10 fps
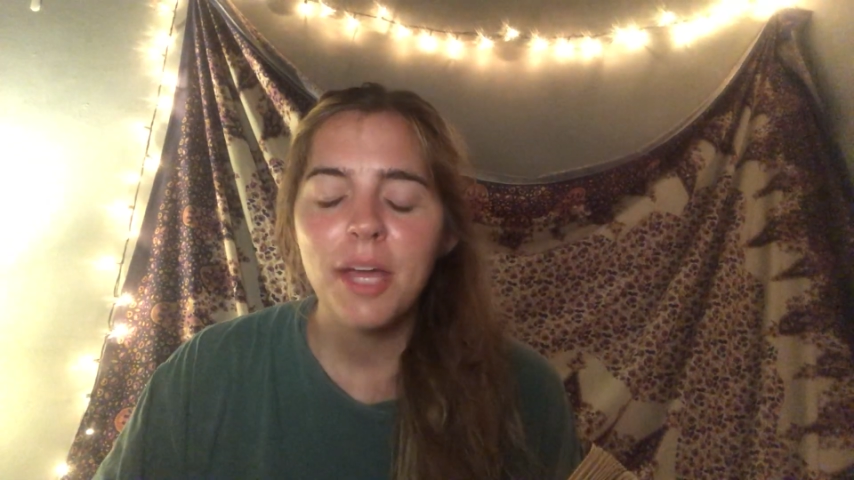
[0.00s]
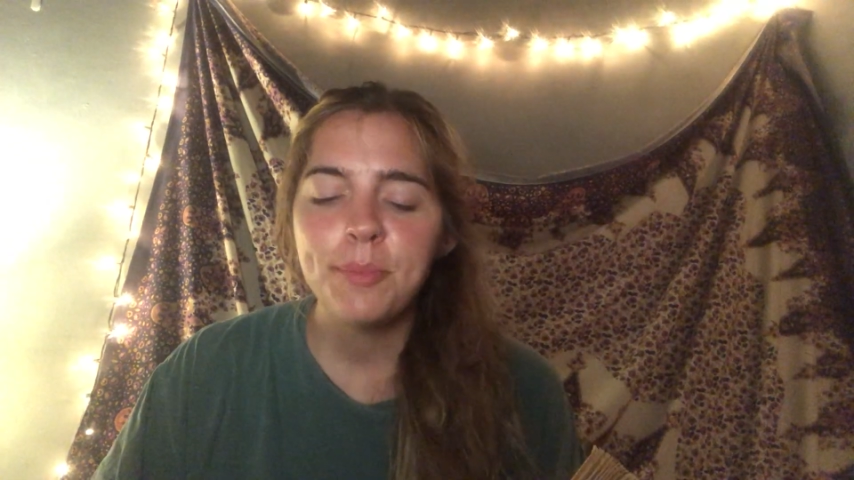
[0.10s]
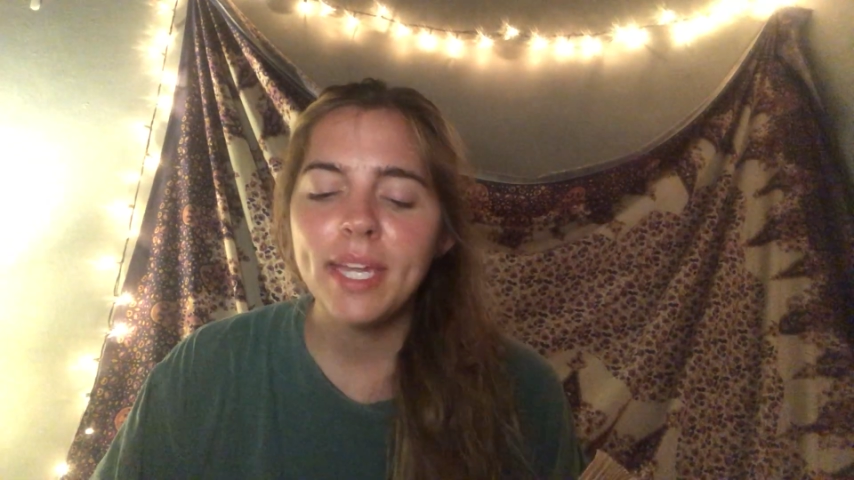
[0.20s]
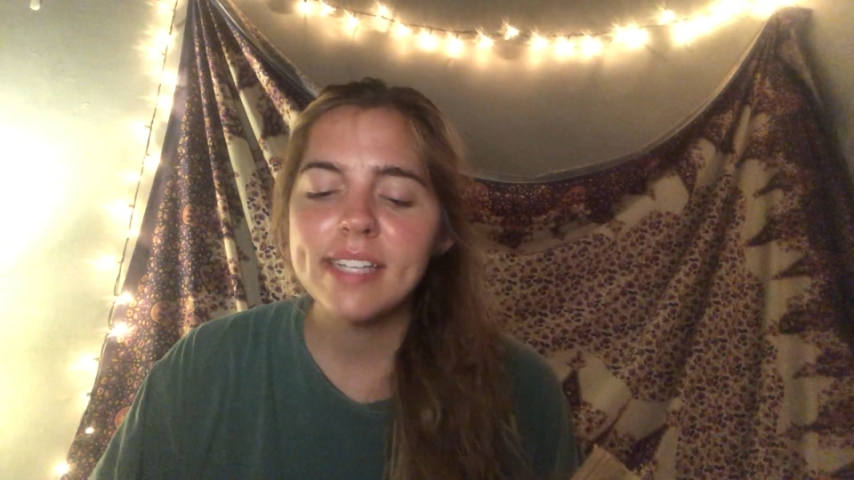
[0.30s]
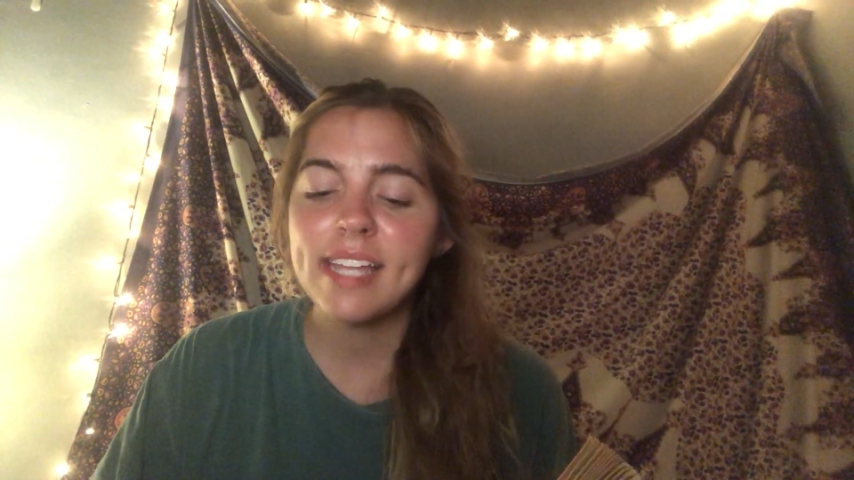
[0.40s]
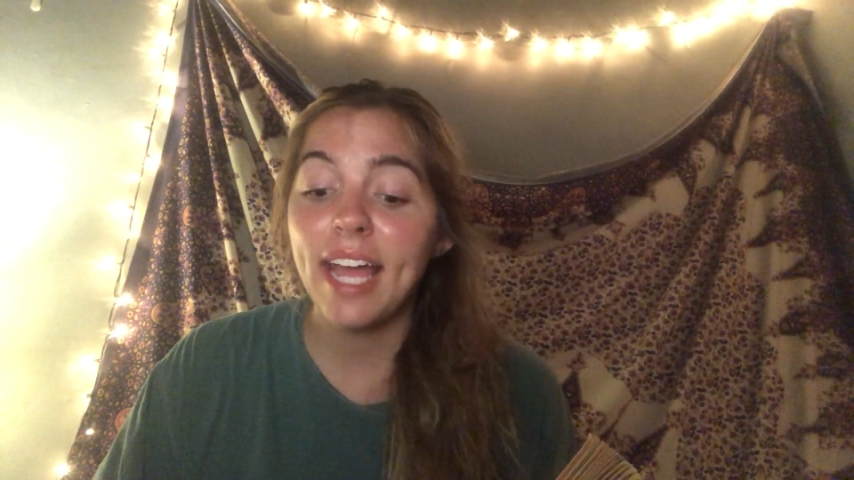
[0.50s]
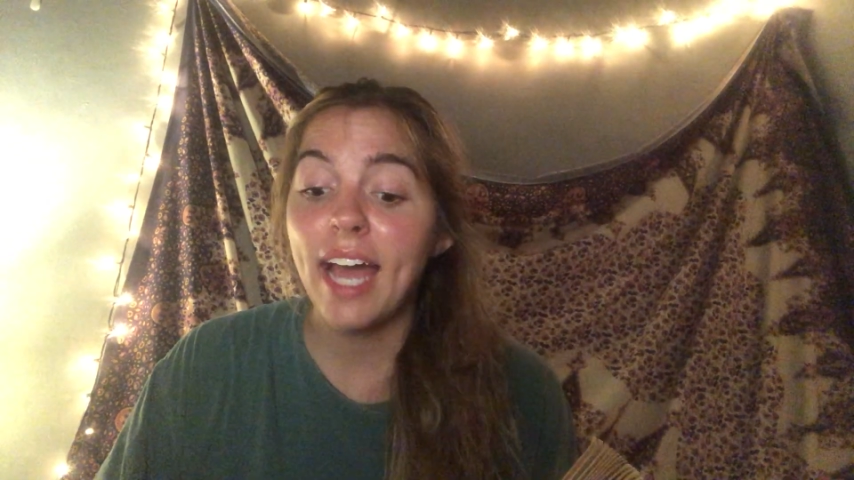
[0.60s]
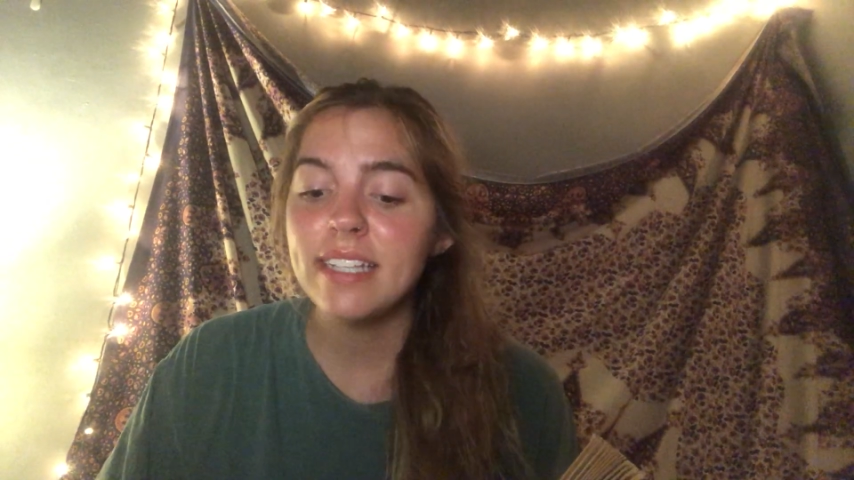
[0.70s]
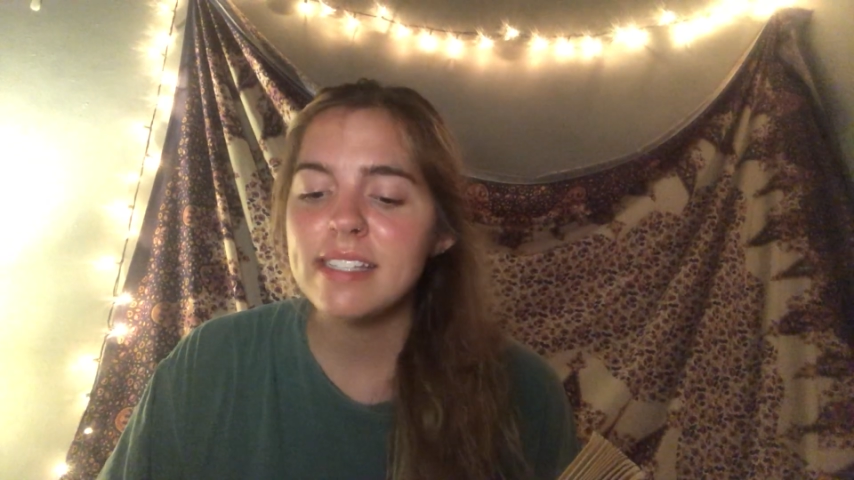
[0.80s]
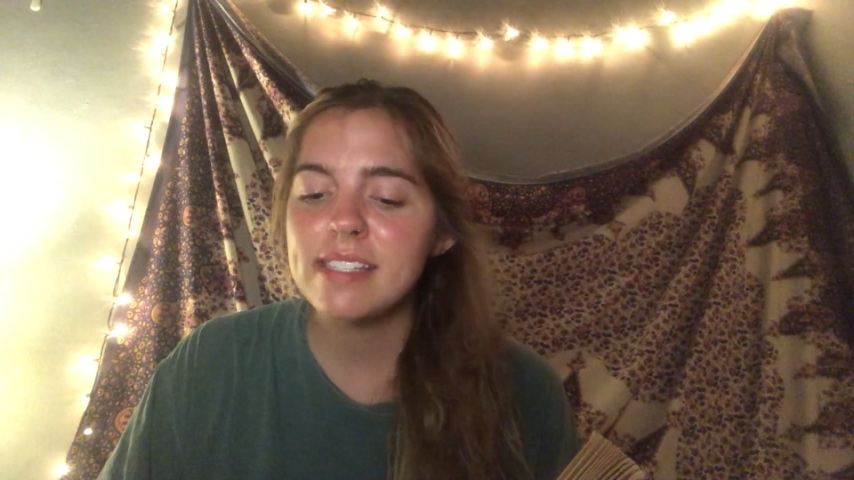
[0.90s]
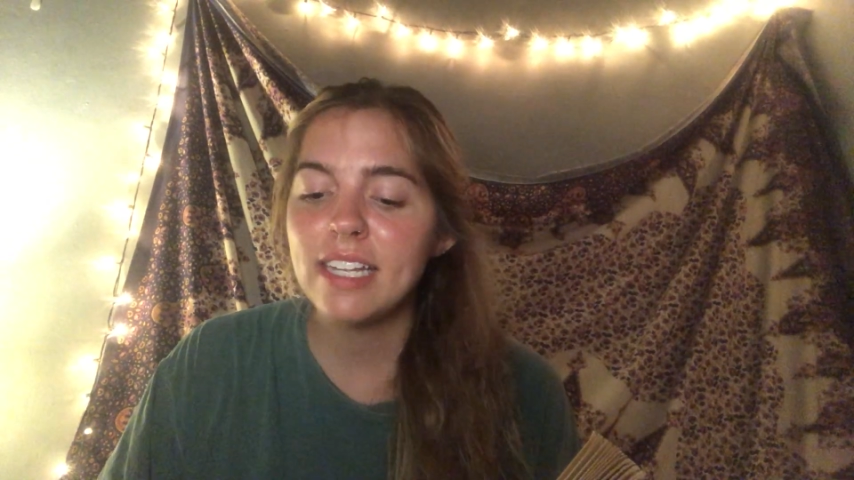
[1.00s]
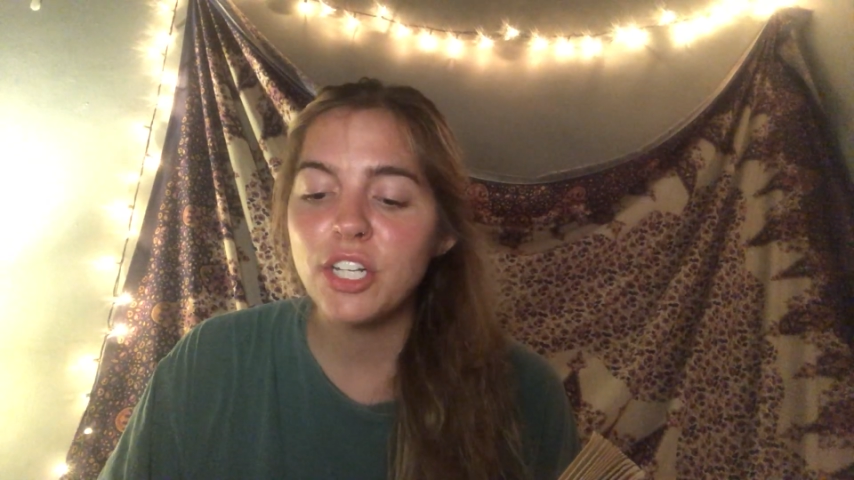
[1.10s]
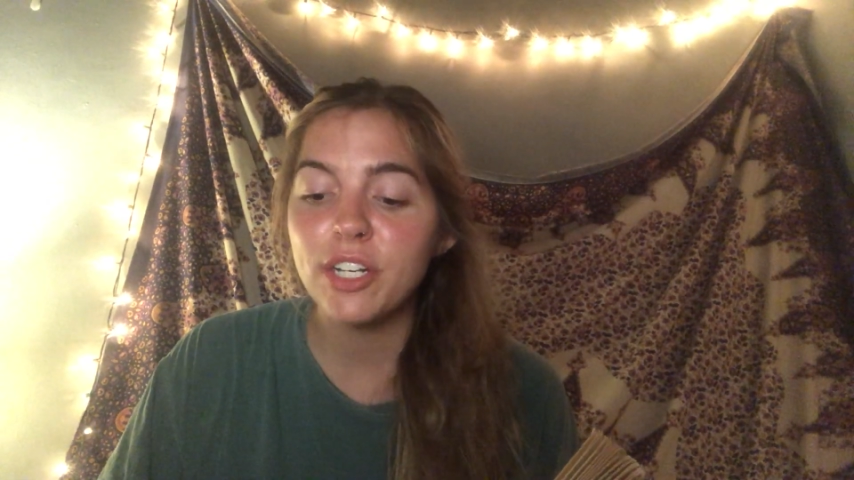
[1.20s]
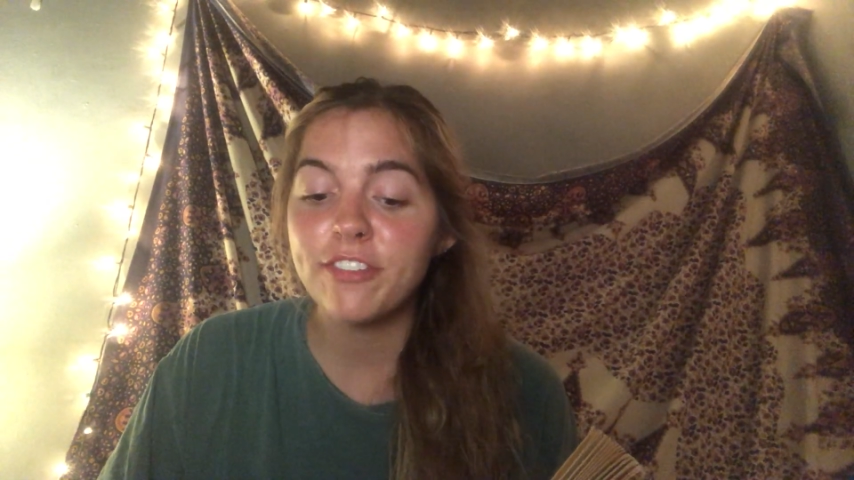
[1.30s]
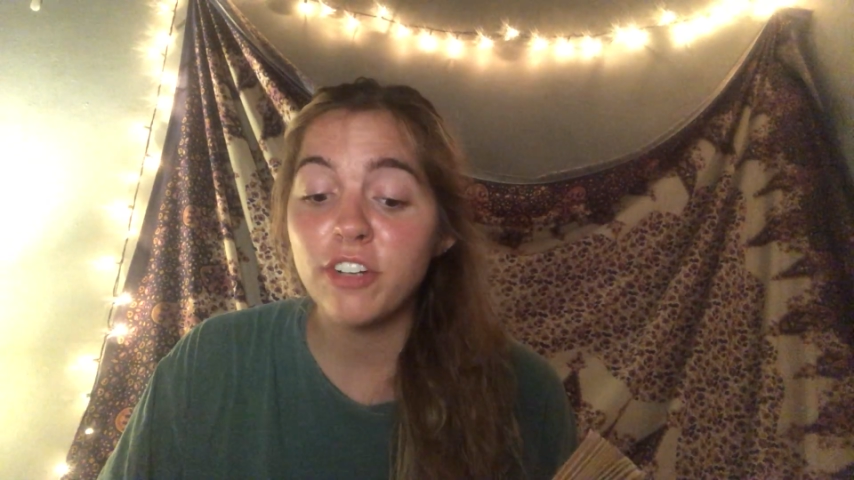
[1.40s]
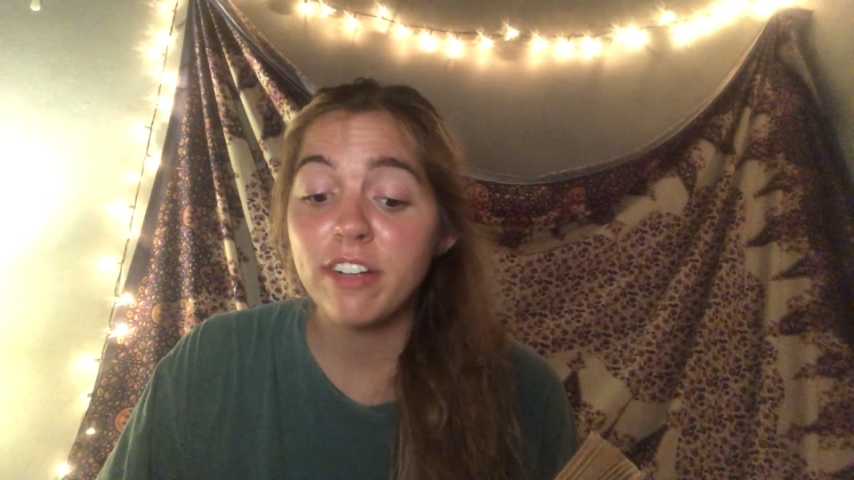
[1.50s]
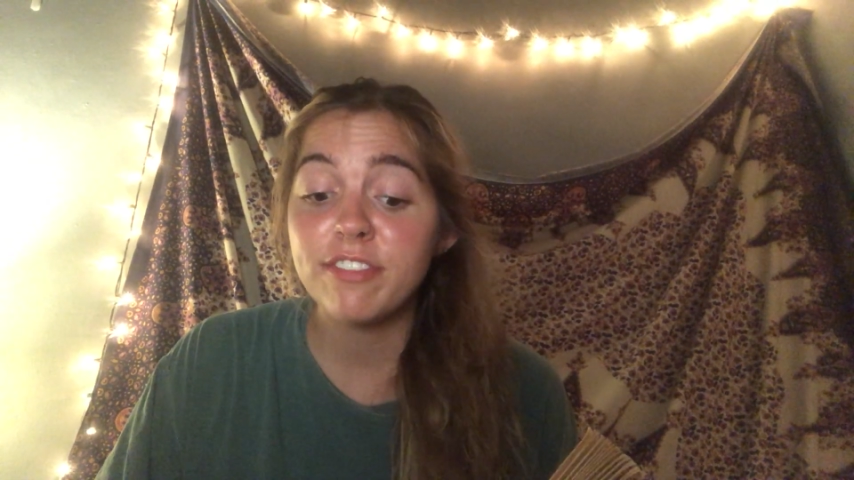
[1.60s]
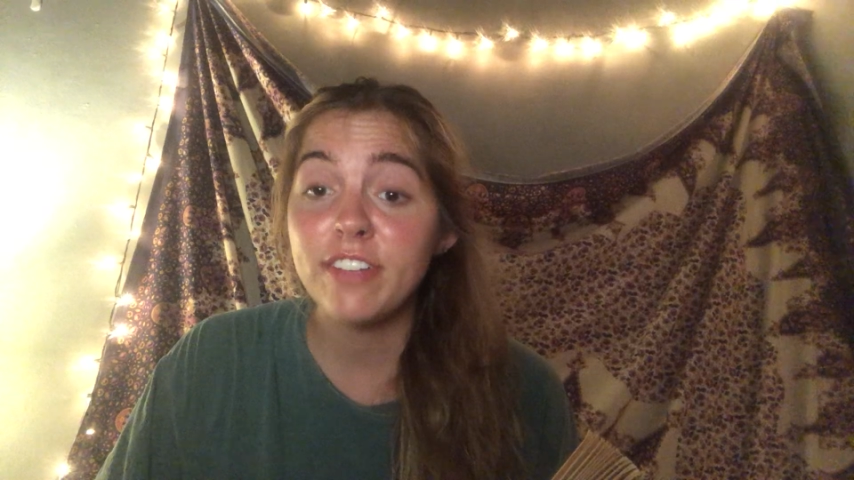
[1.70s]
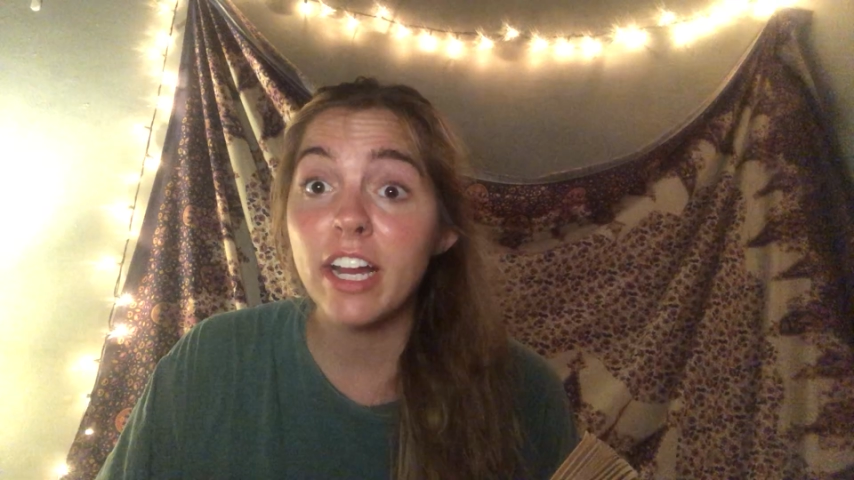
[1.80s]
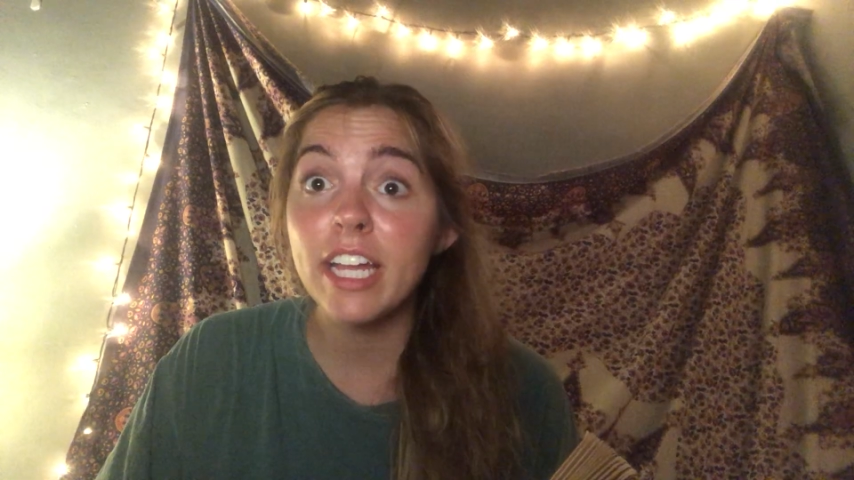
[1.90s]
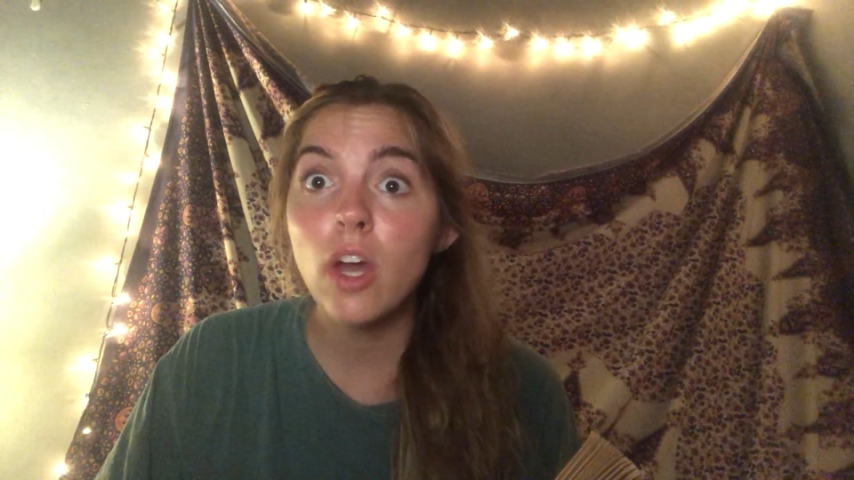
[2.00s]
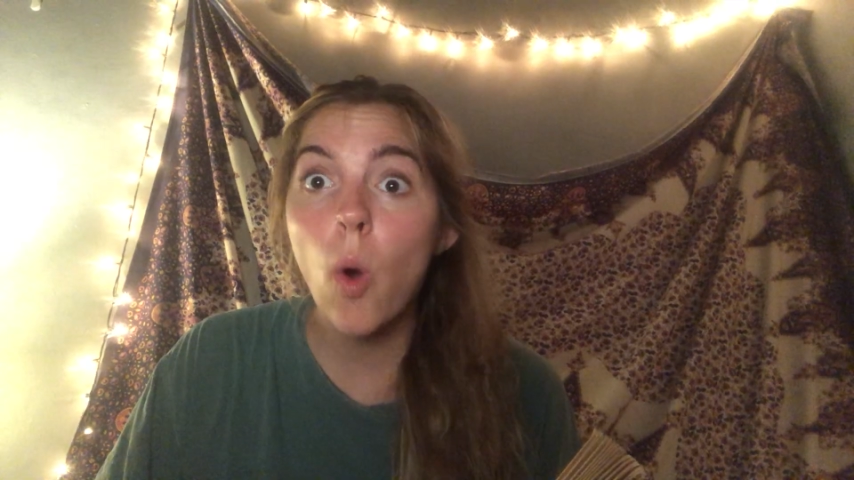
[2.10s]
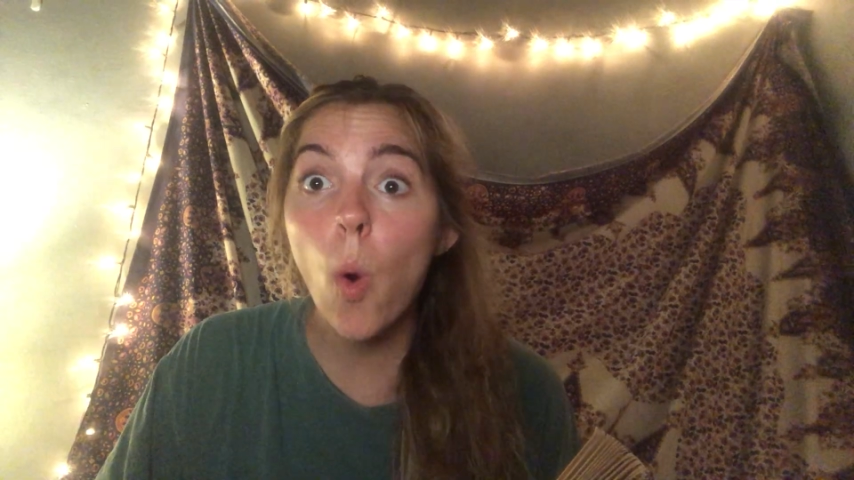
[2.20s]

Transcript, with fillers: because I hadn't seen her for a very